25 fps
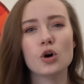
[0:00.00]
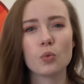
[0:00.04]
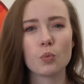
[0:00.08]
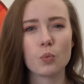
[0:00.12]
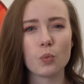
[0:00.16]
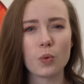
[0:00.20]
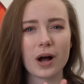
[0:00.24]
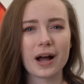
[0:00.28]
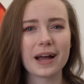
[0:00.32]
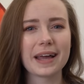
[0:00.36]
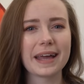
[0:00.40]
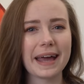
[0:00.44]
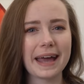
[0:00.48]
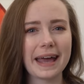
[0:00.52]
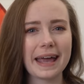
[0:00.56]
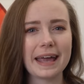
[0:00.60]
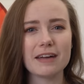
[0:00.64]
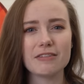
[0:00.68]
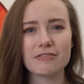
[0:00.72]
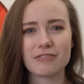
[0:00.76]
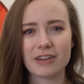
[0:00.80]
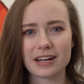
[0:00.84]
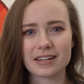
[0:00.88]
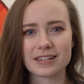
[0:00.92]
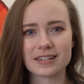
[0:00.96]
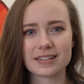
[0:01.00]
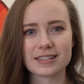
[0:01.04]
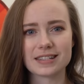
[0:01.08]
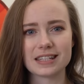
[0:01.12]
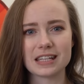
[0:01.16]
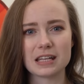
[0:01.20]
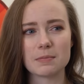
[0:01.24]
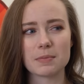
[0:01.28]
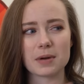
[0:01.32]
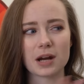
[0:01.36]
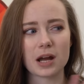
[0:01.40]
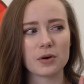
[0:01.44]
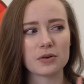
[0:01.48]
YA
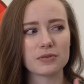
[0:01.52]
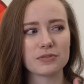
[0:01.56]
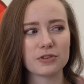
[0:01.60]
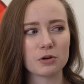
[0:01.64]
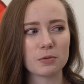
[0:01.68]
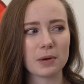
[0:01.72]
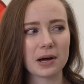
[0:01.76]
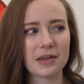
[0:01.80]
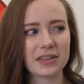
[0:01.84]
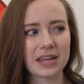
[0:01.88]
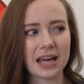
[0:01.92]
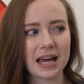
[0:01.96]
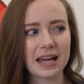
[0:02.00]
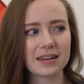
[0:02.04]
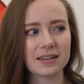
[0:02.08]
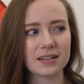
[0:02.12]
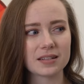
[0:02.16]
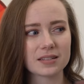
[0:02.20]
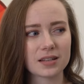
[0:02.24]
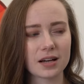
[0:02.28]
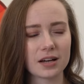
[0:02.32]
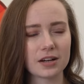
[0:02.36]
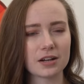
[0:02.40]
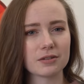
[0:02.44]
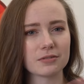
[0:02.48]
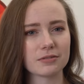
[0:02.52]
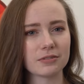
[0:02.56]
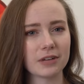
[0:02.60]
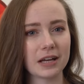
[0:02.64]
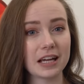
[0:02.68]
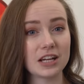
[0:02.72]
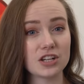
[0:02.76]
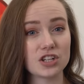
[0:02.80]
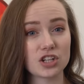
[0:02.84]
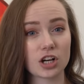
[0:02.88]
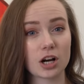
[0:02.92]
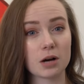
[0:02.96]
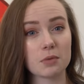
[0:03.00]
fantasy, but I would feel by the end it's kind of
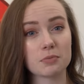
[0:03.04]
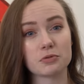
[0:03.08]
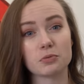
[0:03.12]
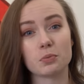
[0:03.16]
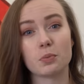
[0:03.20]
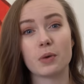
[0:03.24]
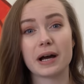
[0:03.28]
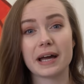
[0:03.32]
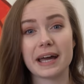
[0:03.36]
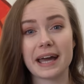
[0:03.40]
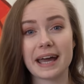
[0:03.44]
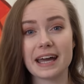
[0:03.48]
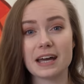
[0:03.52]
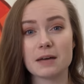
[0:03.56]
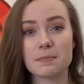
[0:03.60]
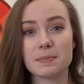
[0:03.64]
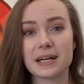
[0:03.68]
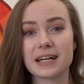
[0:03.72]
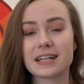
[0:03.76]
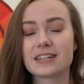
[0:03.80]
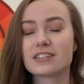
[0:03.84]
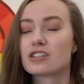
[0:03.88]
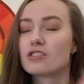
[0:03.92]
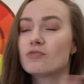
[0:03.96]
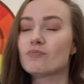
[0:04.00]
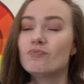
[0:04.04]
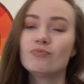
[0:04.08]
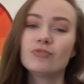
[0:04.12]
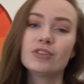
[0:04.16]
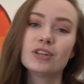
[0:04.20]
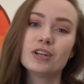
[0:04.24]
aging up from YA a bit.